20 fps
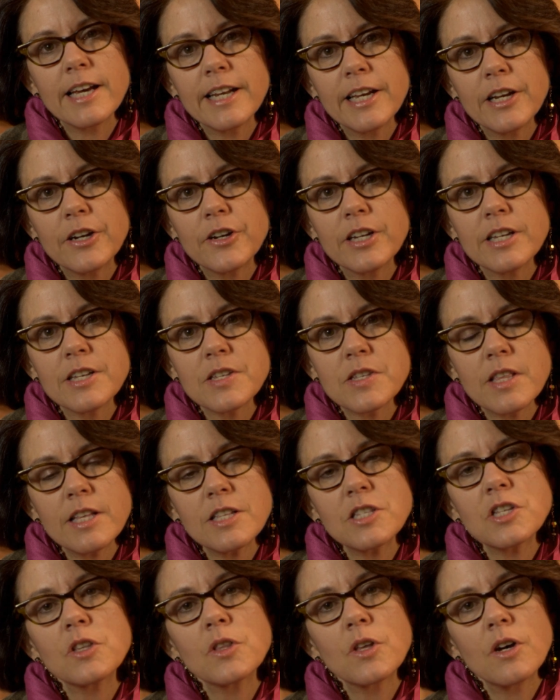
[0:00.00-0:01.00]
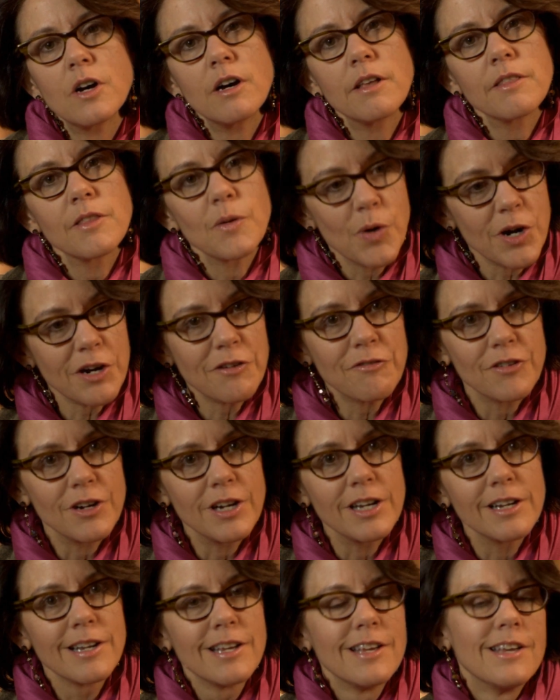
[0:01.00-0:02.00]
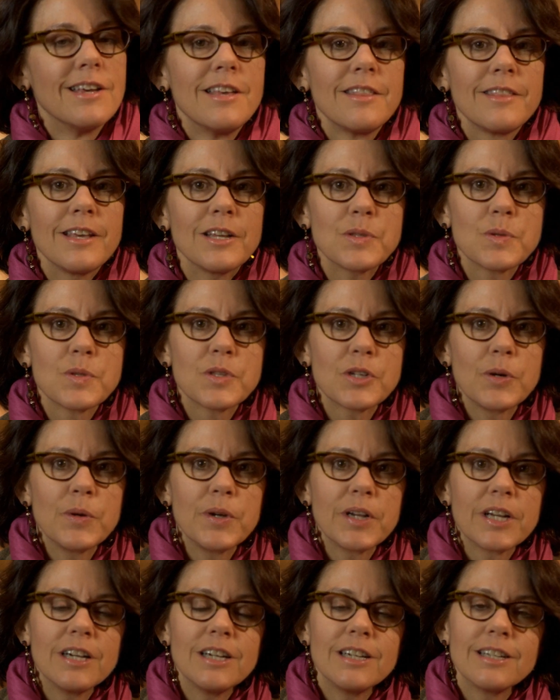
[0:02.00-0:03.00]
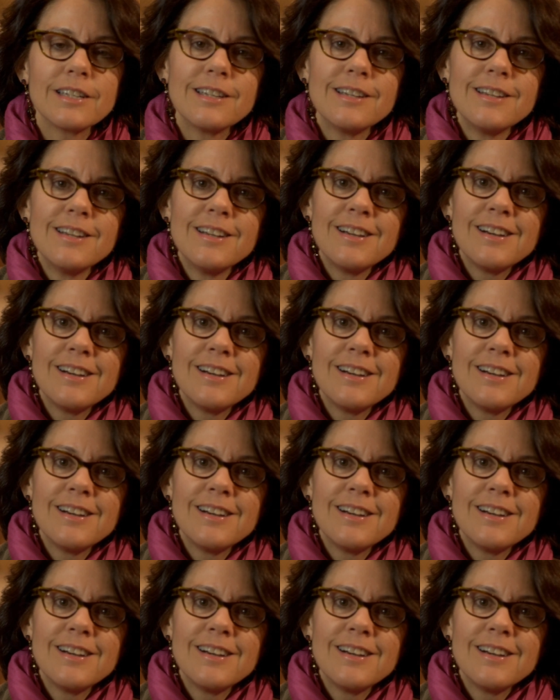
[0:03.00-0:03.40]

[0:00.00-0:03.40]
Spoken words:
area. So that's on the work front. That's what's going on.